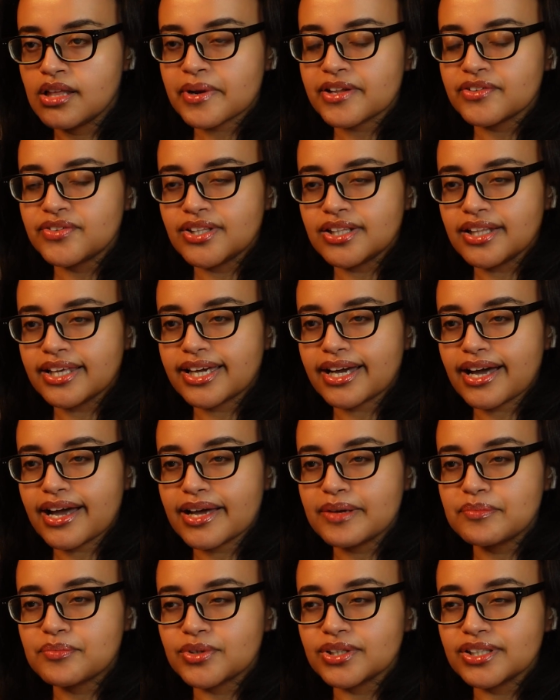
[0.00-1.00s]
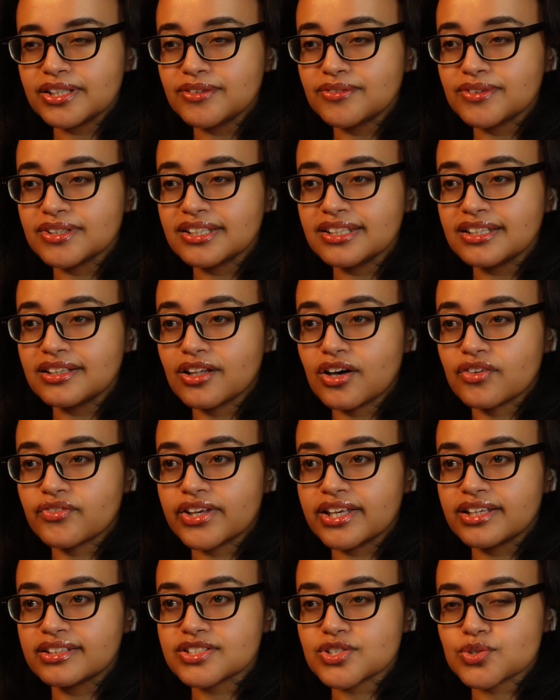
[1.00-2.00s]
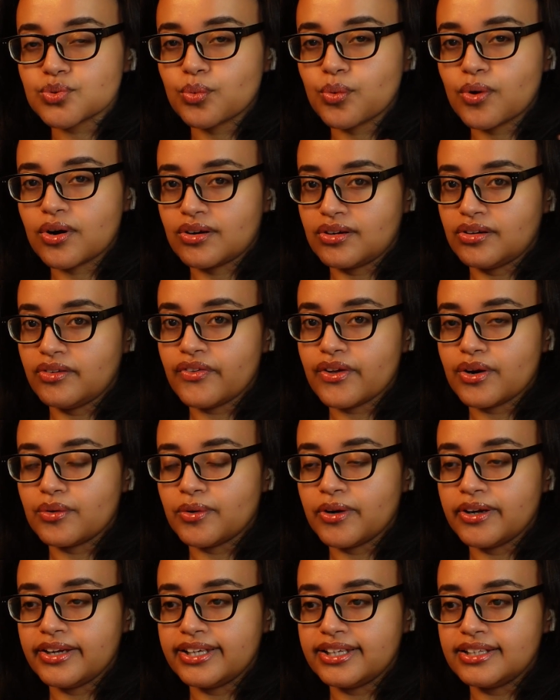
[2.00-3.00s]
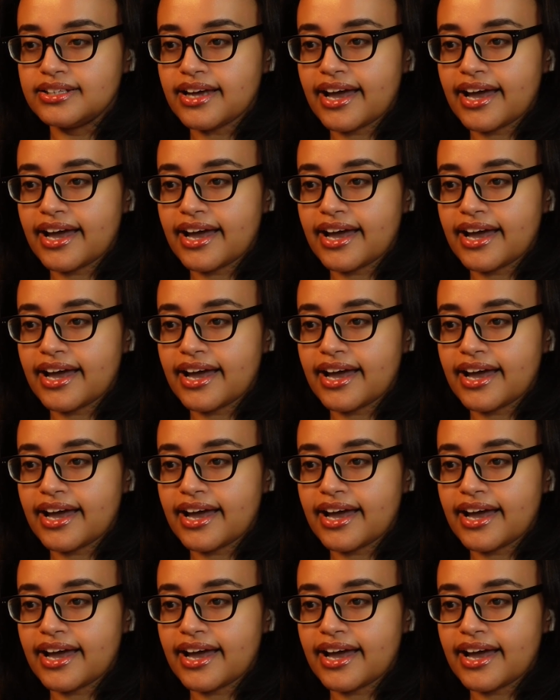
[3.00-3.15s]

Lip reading: But I feel like I'm really, really loving this world that we're in.